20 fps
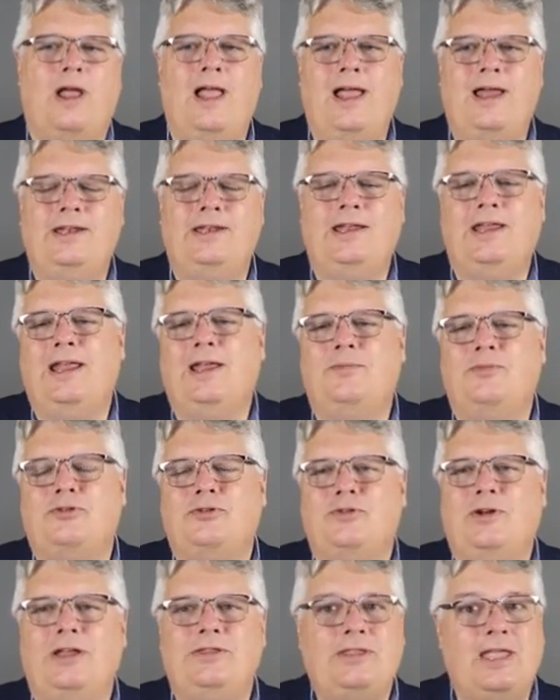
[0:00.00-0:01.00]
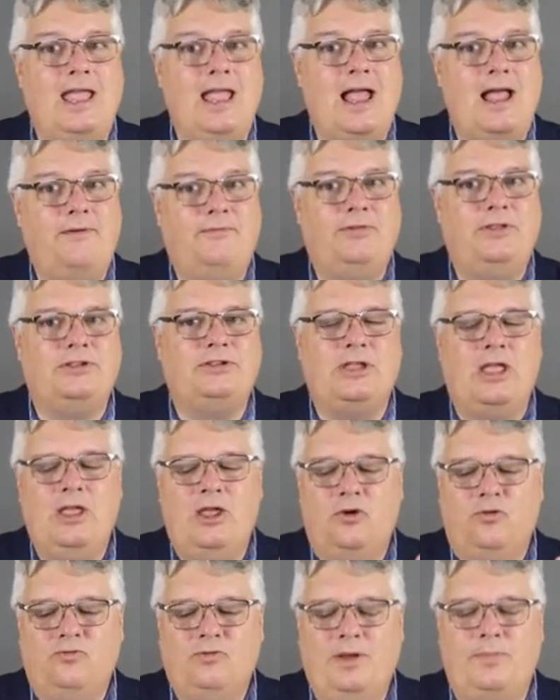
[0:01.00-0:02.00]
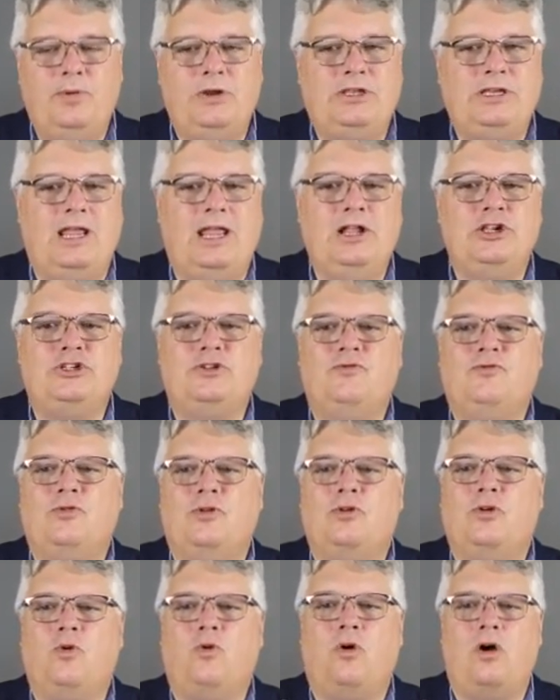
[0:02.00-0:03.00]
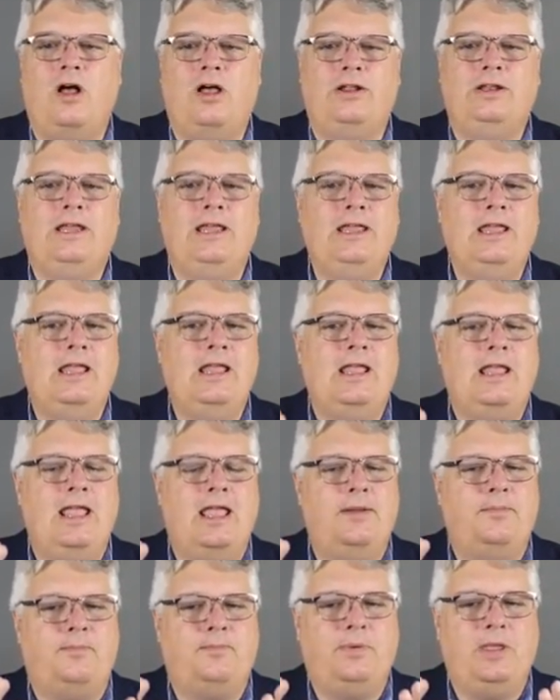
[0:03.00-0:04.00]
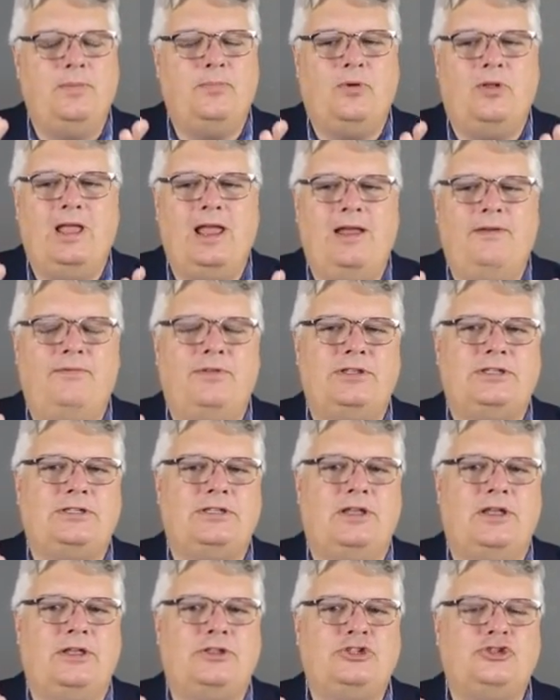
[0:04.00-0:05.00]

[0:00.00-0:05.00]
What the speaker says: brand names, right? They have this reputation for quality, and people have this